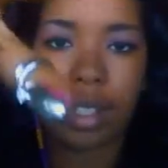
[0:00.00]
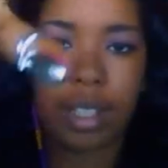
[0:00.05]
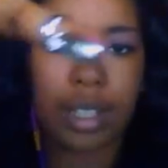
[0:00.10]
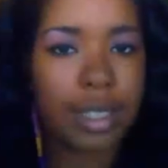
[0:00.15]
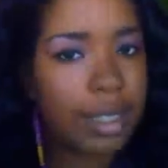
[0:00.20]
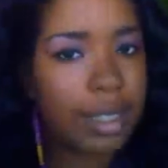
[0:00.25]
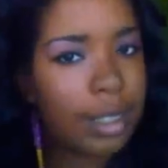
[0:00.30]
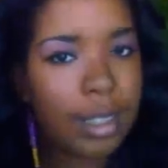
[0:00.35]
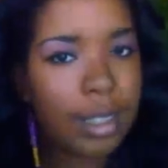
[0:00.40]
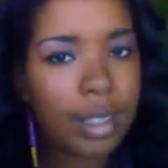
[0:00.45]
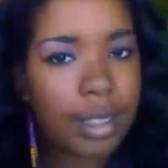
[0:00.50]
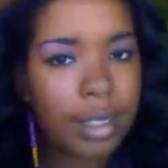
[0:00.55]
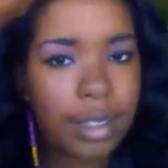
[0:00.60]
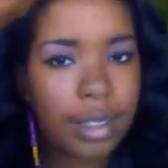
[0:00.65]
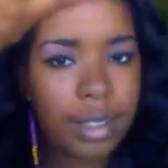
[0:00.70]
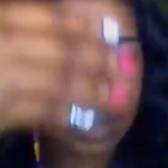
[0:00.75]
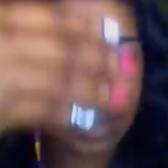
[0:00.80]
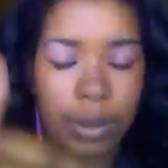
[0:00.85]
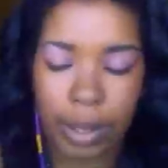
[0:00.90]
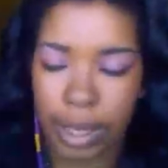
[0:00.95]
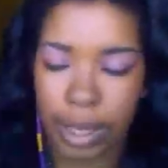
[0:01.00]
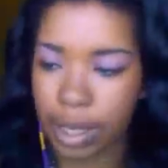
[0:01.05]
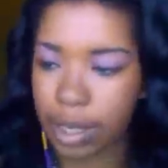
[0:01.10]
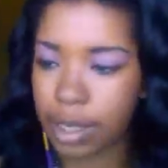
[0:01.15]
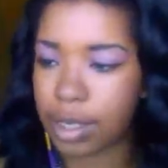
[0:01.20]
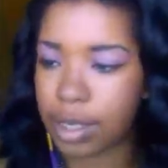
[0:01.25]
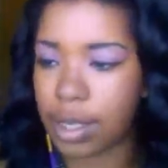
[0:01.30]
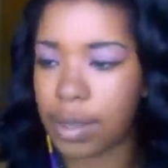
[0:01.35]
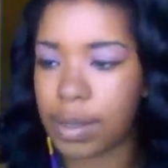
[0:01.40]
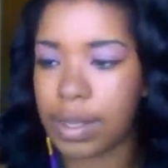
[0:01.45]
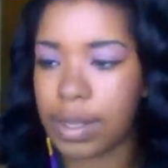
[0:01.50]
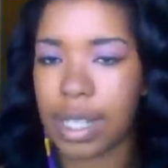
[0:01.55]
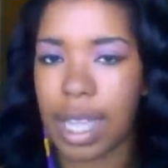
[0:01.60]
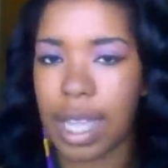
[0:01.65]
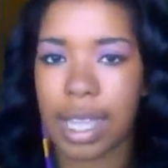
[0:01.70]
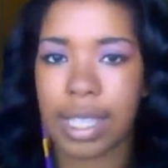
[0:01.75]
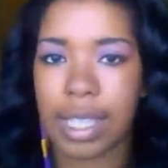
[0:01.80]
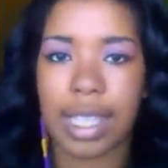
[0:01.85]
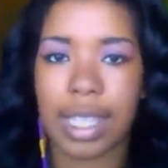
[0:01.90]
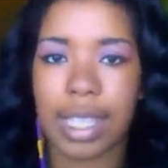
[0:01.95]
It's jewelry. So it's
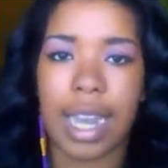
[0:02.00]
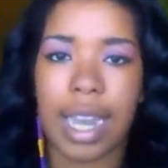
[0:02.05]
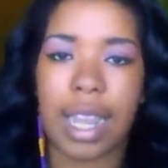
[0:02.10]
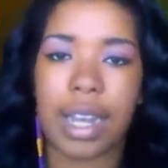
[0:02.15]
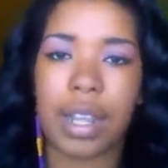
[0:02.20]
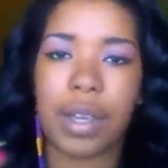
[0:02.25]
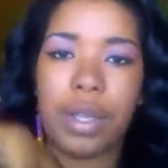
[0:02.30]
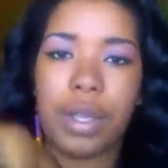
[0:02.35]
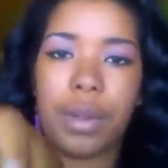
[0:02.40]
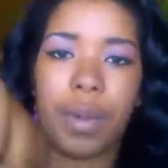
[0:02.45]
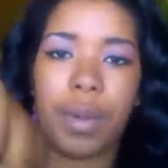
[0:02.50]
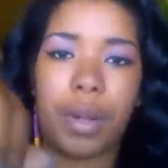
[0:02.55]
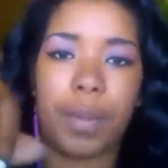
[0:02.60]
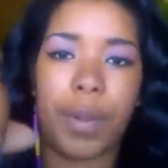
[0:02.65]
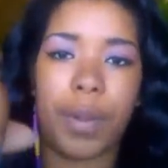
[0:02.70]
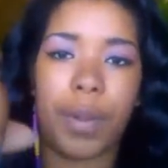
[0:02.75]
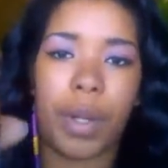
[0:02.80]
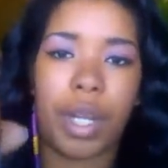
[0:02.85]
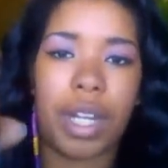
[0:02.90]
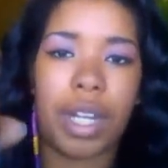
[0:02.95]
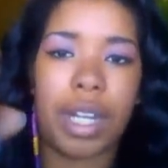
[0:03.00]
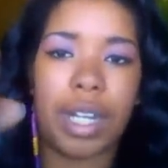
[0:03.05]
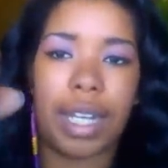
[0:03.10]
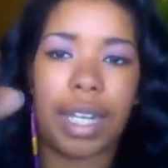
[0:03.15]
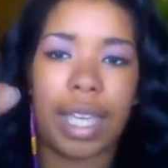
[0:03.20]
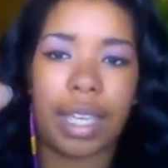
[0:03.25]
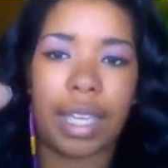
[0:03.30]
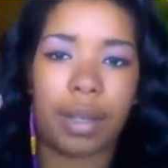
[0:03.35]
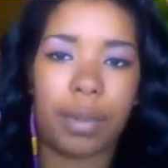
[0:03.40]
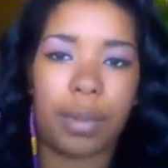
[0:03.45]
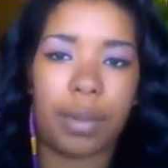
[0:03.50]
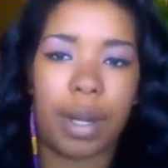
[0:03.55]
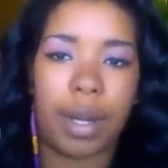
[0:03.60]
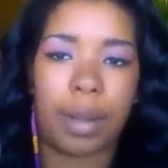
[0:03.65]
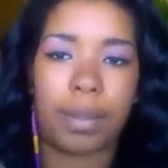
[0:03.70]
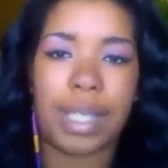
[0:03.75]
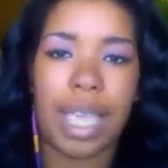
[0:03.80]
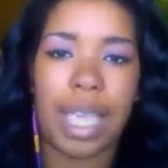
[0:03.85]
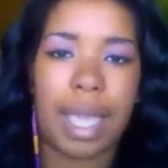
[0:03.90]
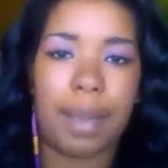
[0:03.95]
nice. And I know you want to be worried, like when
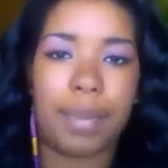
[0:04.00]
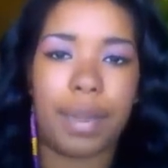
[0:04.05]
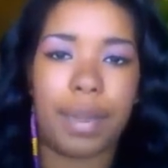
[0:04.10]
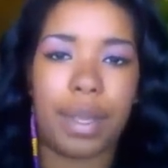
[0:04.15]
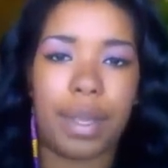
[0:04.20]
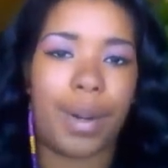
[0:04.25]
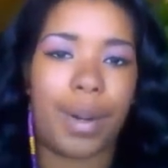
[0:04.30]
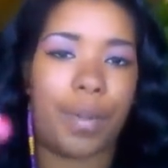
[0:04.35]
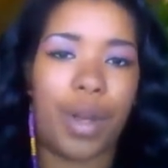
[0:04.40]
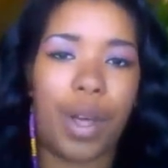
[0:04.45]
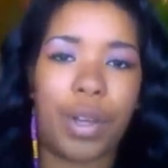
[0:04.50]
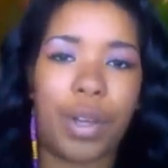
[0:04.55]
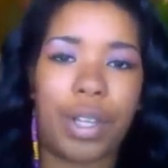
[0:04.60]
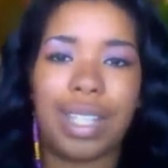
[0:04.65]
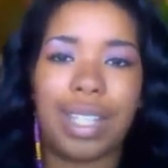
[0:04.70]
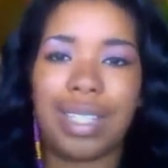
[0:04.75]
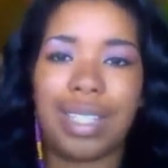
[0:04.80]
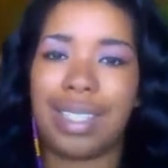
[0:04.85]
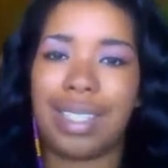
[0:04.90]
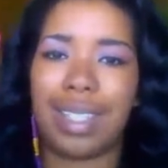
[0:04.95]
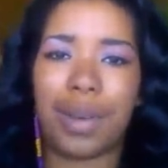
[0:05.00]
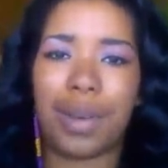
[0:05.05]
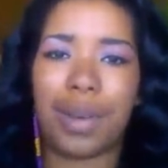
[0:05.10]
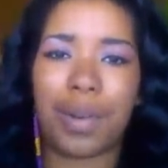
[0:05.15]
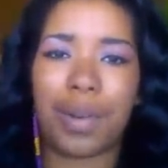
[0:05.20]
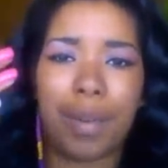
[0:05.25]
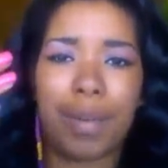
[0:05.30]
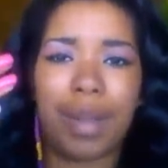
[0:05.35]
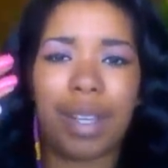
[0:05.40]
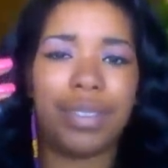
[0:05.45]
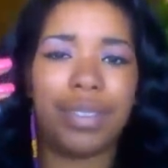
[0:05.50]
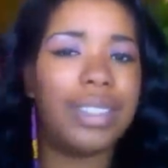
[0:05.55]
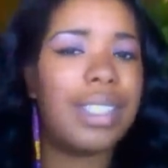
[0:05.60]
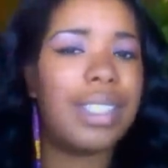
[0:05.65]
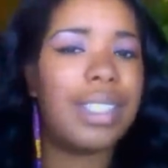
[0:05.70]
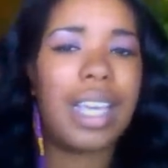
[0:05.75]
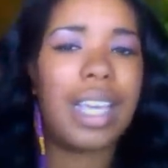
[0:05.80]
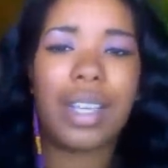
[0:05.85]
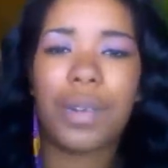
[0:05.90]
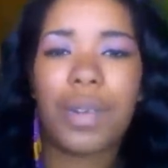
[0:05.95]
I'm typing, when I'm walking, it's going to come off.
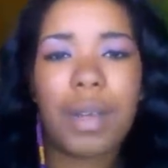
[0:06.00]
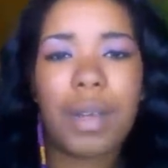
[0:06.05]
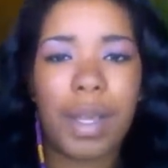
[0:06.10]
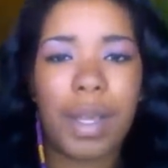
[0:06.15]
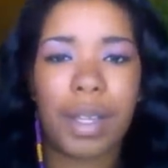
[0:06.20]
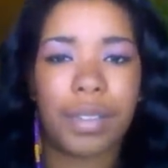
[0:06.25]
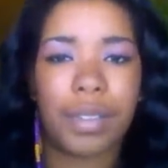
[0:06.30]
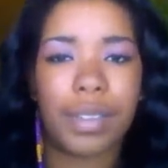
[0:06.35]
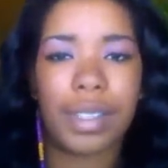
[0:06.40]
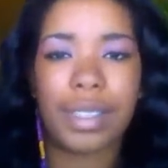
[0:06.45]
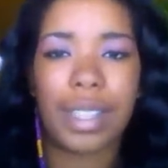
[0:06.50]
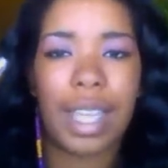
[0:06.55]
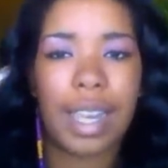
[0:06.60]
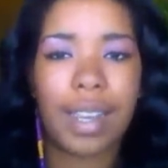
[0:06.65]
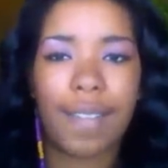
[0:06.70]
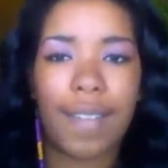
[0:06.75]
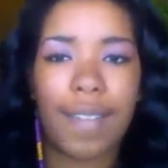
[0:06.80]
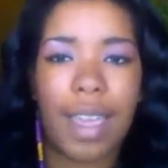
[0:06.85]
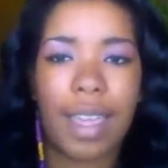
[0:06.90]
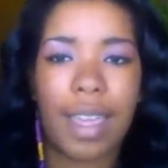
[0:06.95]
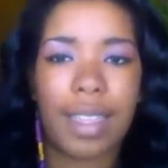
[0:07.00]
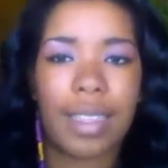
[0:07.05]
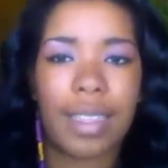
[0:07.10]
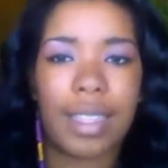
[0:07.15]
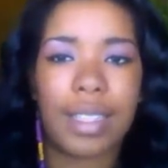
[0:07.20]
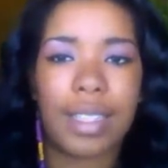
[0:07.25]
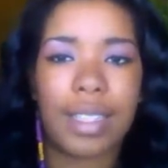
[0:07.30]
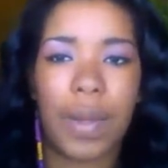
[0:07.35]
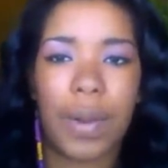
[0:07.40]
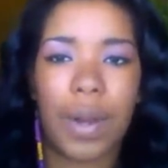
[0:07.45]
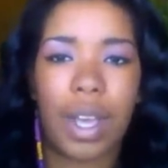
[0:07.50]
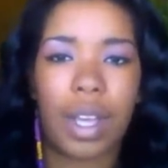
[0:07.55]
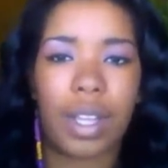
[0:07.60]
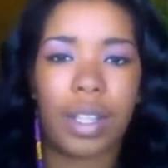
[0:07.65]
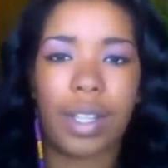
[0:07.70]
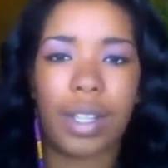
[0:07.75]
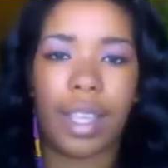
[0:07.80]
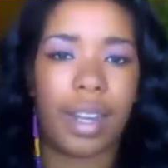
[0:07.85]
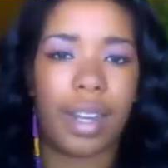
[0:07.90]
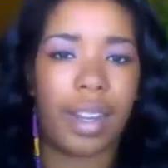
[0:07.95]
It's not going to come off because I've had this on
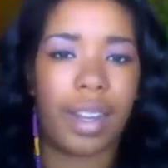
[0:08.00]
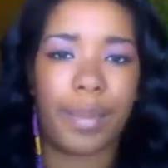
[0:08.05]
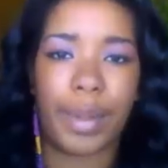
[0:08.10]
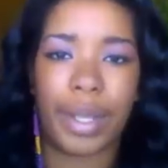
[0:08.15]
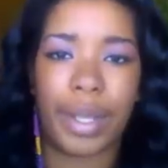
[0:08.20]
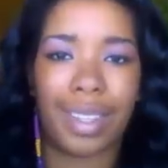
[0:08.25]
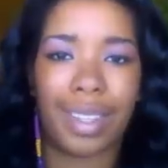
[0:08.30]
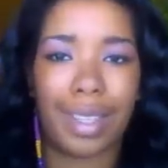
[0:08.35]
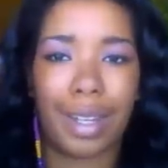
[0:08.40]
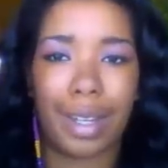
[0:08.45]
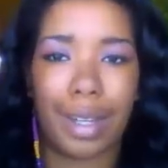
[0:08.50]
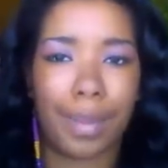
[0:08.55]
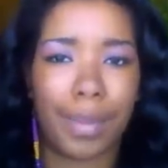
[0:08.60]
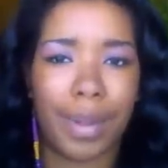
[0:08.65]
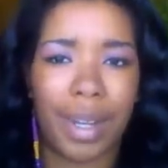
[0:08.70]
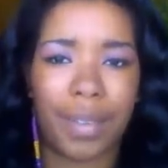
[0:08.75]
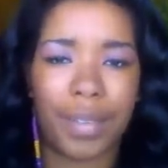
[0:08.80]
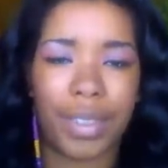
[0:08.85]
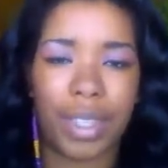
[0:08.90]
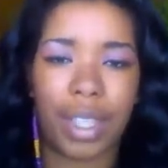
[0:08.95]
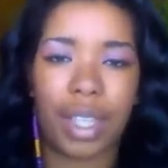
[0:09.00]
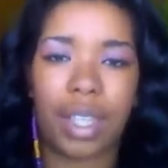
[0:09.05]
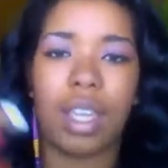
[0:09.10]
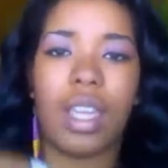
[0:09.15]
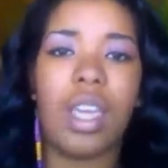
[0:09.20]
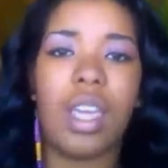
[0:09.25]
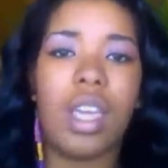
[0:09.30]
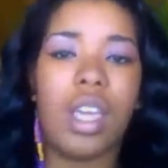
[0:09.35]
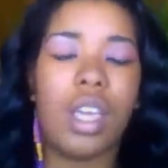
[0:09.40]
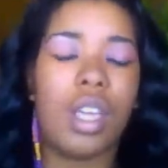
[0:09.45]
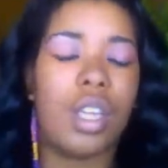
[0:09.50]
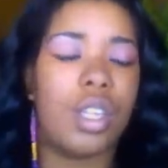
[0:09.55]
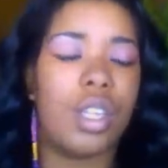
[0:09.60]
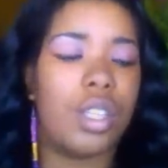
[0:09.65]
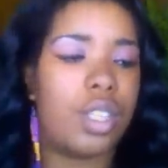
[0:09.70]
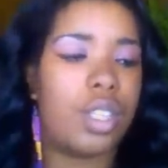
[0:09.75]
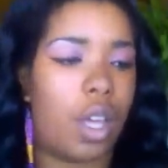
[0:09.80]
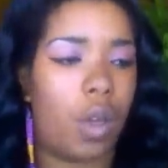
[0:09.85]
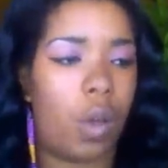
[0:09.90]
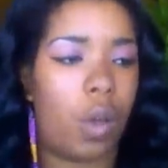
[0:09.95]
all day and I've been cleaning up and everything.
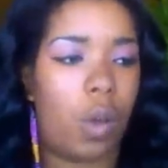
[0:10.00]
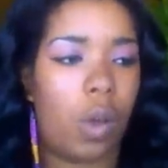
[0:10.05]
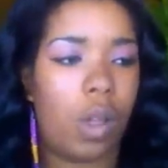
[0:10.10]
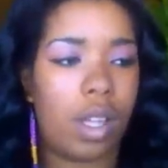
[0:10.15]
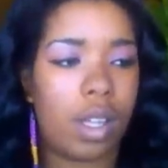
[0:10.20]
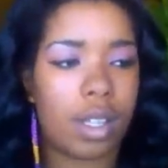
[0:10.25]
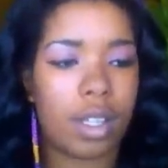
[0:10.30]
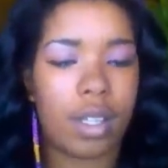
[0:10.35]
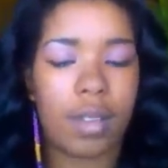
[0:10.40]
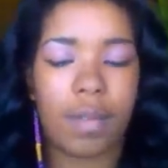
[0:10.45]
So,